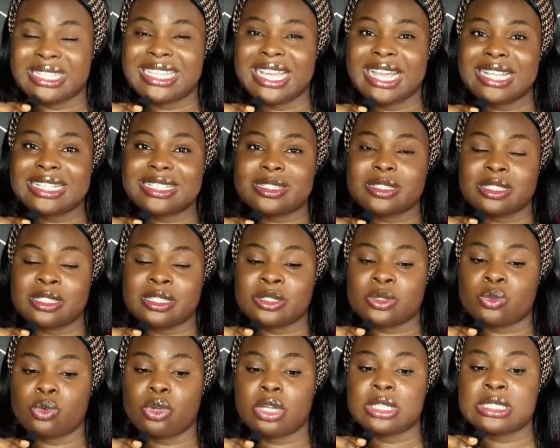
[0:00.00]
that
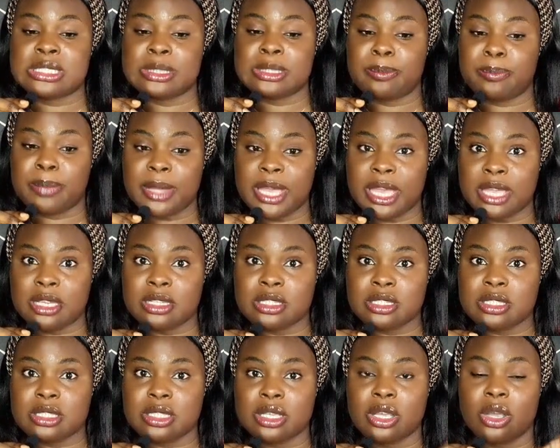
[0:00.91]
is what
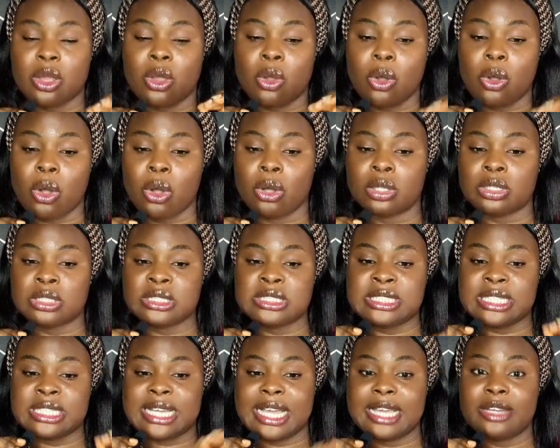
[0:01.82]
depends
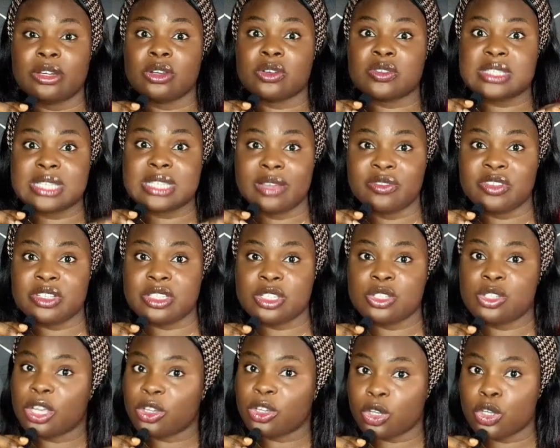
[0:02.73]
on the kind of
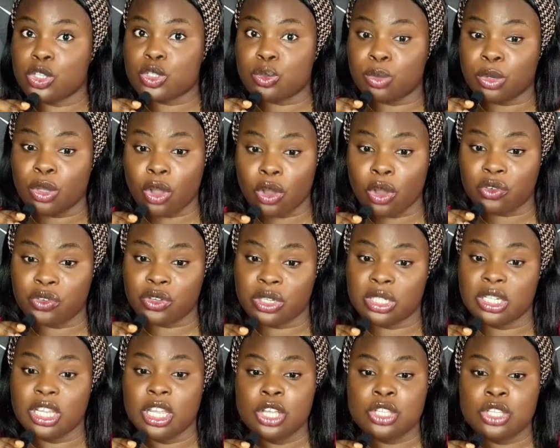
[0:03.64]
services you are going to be
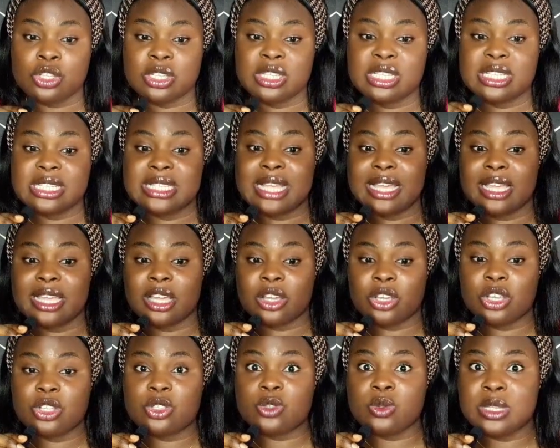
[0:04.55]
offering. So this is how you are
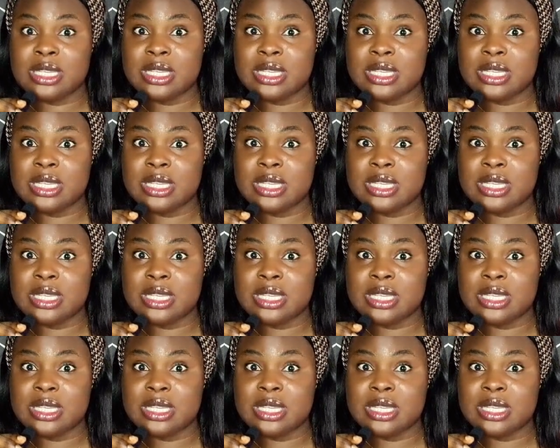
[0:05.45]
going to